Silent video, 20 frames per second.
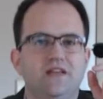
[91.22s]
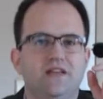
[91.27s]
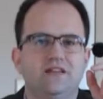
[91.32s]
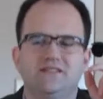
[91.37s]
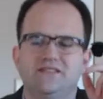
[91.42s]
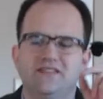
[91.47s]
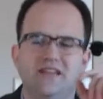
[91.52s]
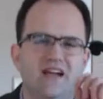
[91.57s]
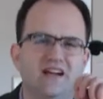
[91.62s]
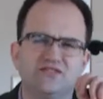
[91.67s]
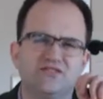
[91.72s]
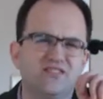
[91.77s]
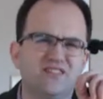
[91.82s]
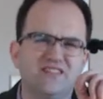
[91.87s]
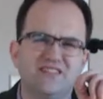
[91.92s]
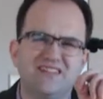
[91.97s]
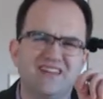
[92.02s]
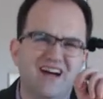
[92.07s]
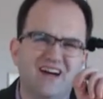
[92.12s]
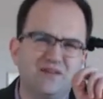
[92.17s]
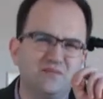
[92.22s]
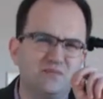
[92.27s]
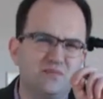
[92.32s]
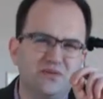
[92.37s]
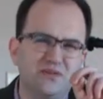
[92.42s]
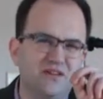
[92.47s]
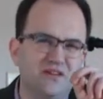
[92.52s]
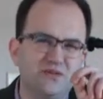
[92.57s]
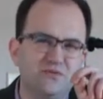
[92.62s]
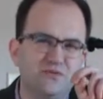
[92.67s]
is to actually not
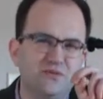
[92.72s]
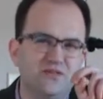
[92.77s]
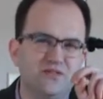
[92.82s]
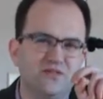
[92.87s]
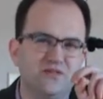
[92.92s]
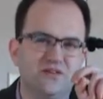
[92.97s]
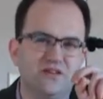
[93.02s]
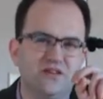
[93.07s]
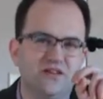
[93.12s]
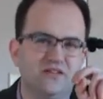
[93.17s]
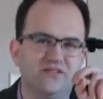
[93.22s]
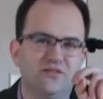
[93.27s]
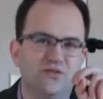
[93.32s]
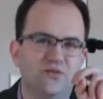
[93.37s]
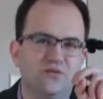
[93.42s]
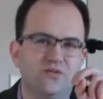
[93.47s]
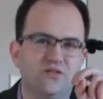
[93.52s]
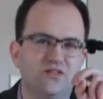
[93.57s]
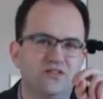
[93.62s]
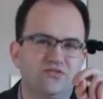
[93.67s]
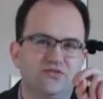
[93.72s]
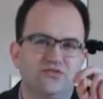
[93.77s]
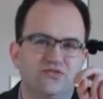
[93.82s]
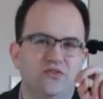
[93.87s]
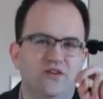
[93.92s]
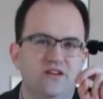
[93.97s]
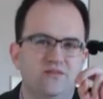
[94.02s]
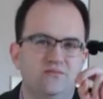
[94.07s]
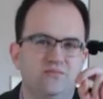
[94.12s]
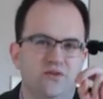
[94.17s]
play with a totally
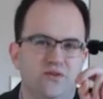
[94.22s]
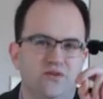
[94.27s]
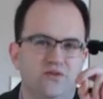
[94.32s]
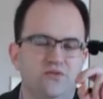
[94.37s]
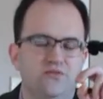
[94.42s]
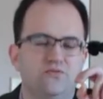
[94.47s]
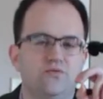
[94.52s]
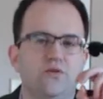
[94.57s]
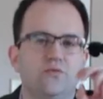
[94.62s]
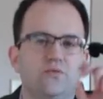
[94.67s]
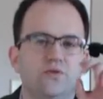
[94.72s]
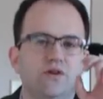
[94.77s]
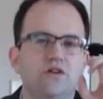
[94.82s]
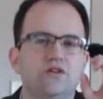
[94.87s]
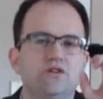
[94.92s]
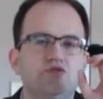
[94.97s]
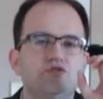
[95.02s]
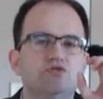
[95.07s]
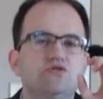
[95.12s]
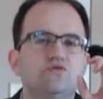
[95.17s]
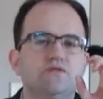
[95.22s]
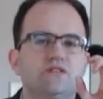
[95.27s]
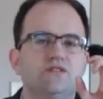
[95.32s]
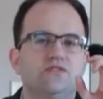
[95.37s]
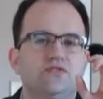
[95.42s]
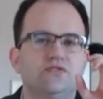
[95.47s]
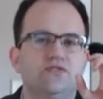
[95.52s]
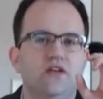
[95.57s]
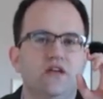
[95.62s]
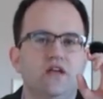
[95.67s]
straight bow. What we're going to do
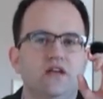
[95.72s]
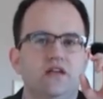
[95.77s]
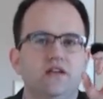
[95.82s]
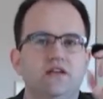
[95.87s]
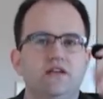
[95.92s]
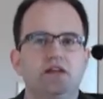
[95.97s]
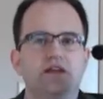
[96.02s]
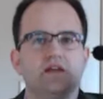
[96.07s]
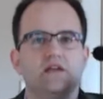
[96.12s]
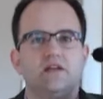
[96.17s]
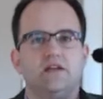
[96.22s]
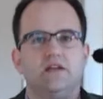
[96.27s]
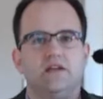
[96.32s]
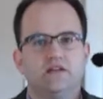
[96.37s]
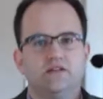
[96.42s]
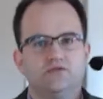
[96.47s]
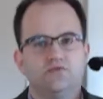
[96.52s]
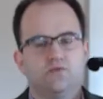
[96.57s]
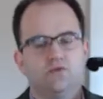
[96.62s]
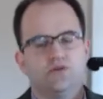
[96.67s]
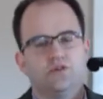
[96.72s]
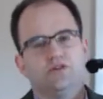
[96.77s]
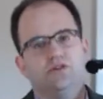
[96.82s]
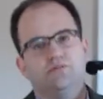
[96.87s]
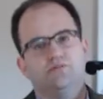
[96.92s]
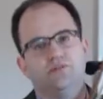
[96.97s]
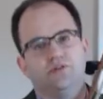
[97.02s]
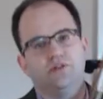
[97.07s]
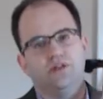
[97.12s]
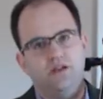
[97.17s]
instead is we're going
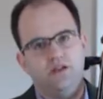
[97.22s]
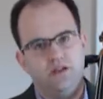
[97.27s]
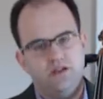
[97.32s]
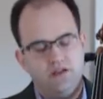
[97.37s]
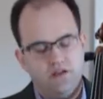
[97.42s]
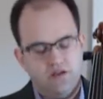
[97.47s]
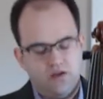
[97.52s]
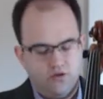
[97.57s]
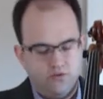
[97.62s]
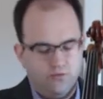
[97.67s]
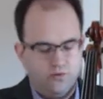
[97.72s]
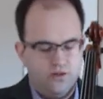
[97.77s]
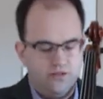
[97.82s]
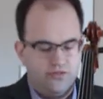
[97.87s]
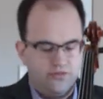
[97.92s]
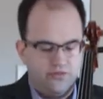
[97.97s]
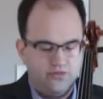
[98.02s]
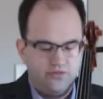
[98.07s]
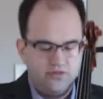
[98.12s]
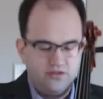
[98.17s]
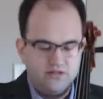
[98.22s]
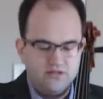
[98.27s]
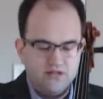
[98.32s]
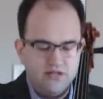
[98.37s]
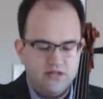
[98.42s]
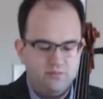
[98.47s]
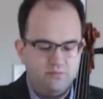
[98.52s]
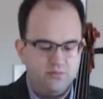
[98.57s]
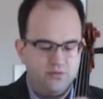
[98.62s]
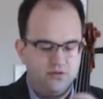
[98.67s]
to play with the
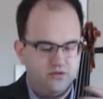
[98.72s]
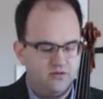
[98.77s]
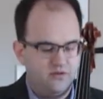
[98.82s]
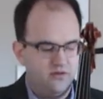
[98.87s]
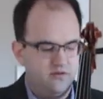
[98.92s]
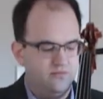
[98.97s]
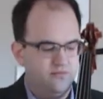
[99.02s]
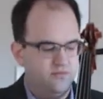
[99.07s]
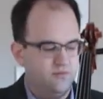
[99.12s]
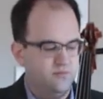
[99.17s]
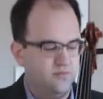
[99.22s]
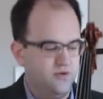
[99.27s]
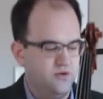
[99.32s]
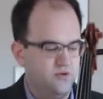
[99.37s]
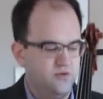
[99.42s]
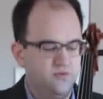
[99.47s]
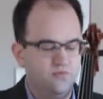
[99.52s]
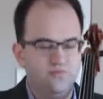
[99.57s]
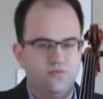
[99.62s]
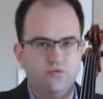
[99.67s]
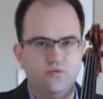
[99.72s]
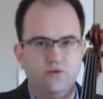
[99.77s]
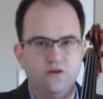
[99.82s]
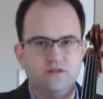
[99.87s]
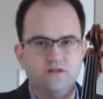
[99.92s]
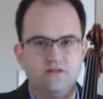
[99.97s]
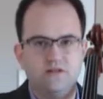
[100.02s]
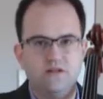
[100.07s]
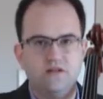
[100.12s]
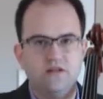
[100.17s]
tip of the bow
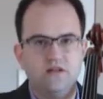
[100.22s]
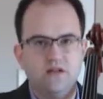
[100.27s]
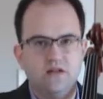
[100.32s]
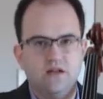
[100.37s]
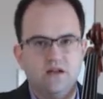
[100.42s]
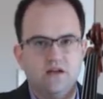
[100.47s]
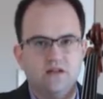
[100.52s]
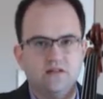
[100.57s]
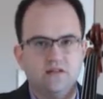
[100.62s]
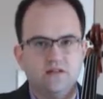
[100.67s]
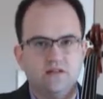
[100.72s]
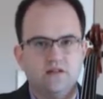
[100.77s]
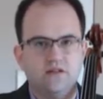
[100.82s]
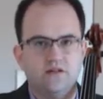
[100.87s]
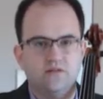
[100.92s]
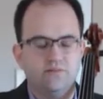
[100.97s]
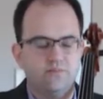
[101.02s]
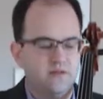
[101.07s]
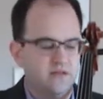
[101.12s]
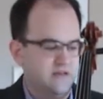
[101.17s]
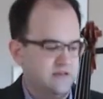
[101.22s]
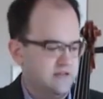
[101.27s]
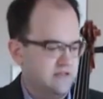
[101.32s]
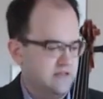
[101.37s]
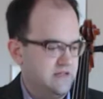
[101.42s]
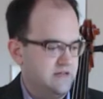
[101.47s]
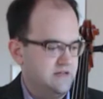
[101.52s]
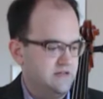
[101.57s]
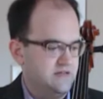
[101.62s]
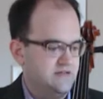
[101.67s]
pointed a little bit
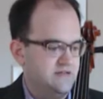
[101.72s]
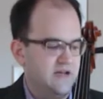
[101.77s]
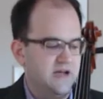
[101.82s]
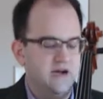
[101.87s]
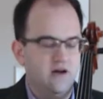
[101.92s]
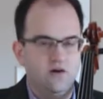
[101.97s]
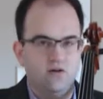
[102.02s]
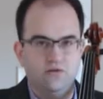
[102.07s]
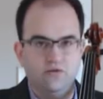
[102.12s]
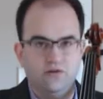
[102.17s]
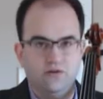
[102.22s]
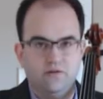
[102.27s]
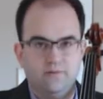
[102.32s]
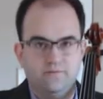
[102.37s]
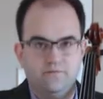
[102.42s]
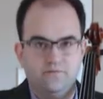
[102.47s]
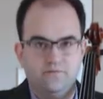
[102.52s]
down